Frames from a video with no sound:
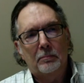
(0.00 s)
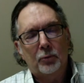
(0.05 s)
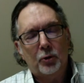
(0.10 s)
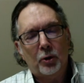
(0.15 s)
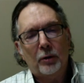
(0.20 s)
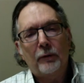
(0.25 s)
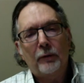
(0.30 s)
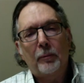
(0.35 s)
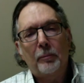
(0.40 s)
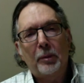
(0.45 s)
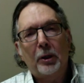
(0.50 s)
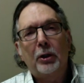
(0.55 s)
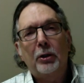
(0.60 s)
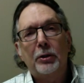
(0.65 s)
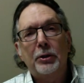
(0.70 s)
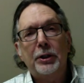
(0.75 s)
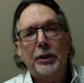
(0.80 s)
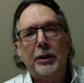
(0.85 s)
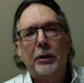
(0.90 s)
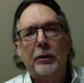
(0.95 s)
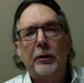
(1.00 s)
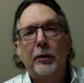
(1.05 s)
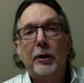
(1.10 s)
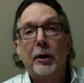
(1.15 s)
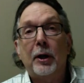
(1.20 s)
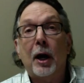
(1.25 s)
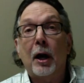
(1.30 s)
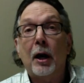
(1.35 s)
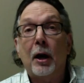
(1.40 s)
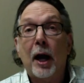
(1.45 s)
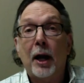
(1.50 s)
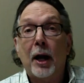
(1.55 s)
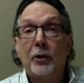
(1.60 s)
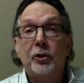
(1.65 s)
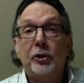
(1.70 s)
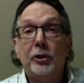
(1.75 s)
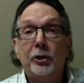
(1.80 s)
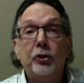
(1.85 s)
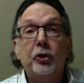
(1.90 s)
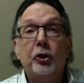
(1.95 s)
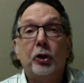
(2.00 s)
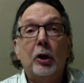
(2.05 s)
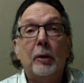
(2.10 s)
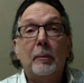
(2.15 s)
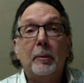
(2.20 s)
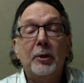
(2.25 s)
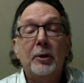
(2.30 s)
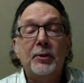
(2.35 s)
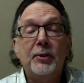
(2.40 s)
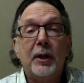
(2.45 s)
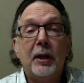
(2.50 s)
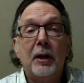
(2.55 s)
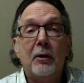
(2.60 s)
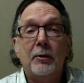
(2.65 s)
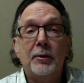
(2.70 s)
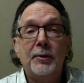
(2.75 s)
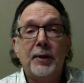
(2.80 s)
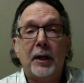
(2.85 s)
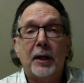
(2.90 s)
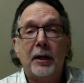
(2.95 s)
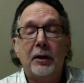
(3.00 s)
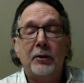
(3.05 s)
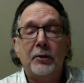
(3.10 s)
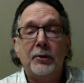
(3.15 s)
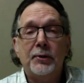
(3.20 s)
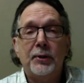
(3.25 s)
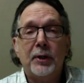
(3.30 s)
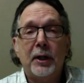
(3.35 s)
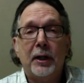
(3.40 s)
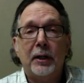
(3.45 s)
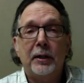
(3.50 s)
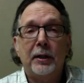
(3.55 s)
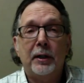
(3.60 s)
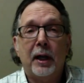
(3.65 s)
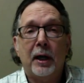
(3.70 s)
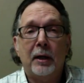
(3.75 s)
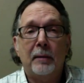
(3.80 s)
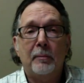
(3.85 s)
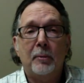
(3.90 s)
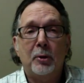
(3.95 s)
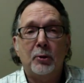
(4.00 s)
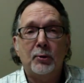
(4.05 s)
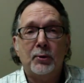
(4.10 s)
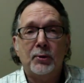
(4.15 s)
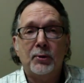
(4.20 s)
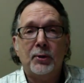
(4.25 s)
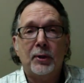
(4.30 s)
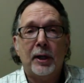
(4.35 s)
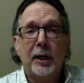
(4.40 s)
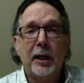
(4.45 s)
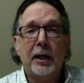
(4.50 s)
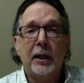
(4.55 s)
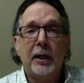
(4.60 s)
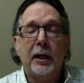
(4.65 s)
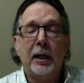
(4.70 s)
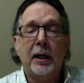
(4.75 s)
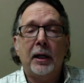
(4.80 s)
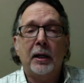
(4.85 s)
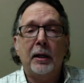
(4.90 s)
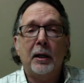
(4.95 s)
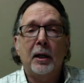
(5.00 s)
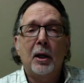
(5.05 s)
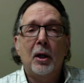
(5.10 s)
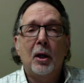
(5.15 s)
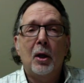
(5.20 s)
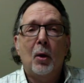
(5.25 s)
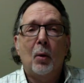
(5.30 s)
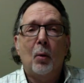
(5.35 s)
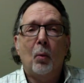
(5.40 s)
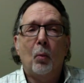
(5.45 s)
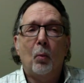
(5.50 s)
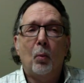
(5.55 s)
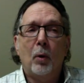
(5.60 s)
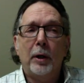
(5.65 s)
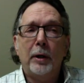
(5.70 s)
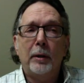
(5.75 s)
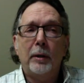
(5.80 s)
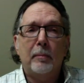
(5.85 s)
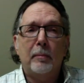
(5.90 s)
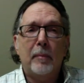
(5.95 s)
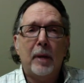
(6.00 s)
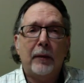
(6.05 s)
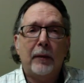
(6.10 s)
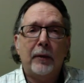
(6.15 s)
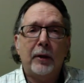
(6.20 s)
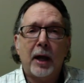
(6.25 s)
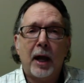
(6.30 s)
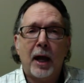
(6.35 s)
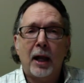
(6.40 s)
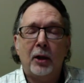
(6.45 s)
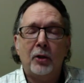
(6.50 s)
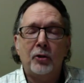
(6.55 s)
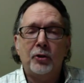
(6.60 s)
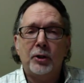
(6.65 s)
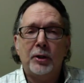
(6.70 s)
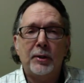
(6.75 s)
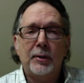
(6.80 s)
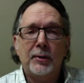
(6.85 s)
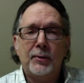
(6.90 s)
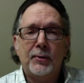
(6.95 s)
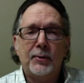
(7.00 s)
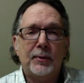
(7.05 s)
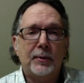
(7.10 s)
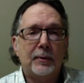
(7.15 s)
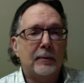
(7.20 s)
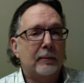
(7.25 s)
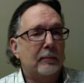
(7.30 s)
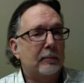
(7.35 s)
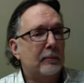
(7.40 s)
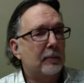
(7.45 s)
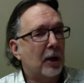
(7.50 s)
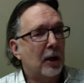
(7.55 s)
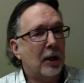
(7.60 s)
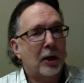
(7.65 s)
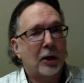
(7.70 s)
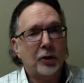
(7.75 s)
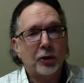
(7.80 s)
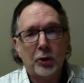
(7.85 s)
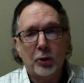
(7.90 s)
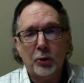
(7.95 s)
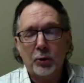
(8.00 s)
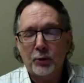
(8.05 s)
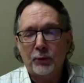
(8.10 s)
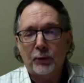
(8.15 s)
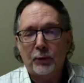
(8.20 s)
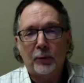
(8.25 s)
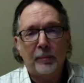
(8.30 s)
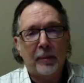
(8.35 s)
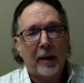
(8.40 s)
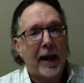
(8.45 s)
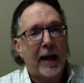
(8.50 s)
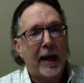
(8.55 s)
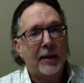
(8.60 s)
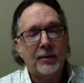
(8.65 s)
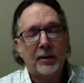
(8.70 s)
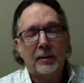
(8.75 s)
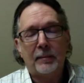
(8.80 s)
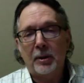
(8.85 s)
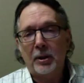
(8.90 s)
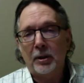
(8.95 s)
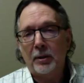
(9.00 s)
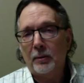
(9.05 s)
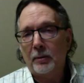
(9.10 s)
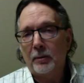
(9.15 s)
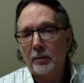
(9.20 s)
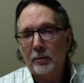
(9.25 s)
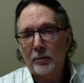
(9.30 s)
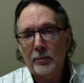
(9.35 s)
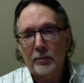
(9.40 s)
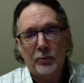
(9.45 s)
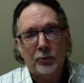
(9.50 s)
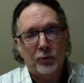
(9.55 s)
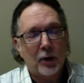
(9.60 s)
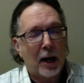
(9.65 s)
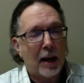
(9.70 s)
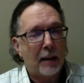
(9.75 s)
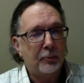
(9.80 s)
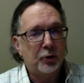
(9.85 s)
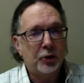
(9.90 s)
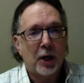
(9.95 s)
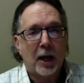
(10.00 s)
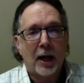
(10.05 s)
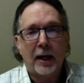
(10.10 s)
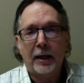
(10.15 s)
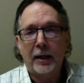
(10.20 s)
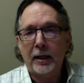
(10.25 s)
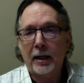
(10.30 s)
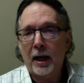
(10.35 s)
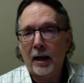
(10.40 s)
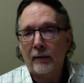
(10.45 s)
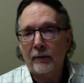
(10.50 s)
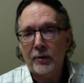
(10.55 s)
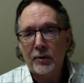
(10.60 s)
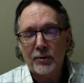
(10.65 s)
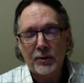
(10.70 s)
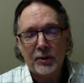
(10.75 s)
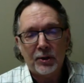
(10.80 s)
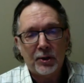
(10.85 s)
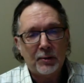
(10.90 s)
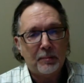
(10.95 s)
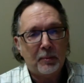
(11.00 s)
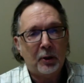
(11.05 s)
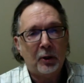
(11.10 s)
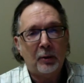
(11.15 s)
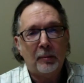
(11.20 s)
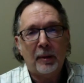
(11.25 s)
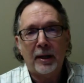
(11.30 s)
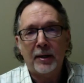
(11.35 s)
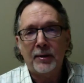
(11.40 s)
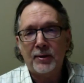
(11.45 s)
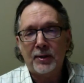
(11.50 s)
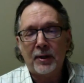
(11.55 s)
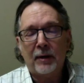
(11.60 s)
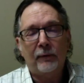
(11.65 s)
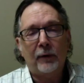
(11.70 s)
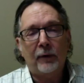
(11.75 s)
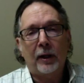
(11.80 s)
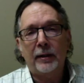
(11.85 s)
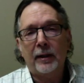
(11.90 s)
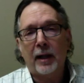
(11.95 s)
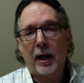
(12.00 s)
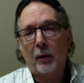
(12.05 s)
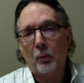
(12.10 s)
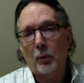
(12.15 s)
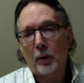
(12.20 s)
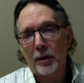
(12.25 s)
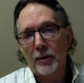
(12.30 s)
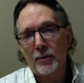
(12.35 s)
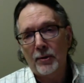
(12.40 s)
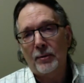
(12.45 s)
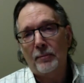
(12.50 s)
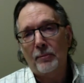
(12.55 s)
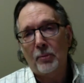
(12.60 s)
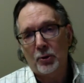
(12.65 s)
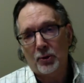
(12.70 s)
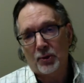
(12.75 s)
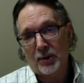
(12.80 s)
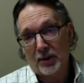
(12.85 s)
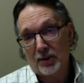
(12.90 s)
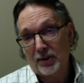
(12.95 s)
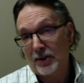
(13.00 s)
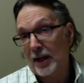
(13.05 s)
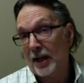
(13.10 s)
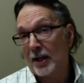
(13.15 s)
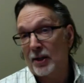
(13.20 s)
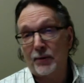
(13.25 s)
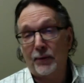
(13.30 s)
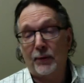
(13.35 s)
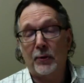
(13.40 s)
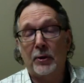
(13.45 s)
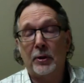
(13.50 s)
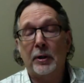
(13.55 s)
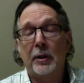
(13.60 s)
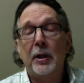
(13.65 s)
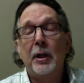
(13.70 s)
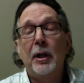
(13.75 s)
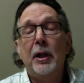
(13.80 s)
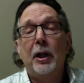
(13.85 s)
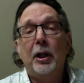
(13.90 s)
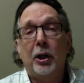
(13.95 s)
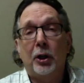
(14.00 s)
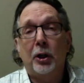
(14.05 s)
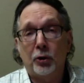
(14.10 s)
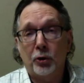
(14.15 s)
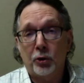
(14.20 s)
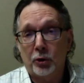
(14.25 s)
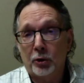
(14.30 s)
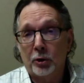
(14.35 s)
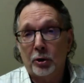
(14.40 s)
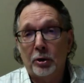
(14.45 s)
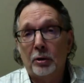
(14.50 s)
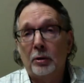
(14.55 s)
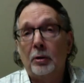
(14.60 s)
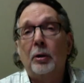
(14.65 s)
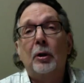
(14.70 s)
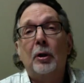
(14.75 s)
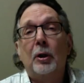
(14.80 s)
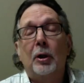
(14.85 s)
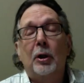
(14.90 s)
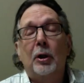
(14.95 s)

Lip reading: sort of a bigger deal. There are actually tournaments now, as I understand it, on Moses Lake. And what methodologies are used for bass? I mean, drop shotting, obviously spinnerbait, stuff like that. What is the most successful in your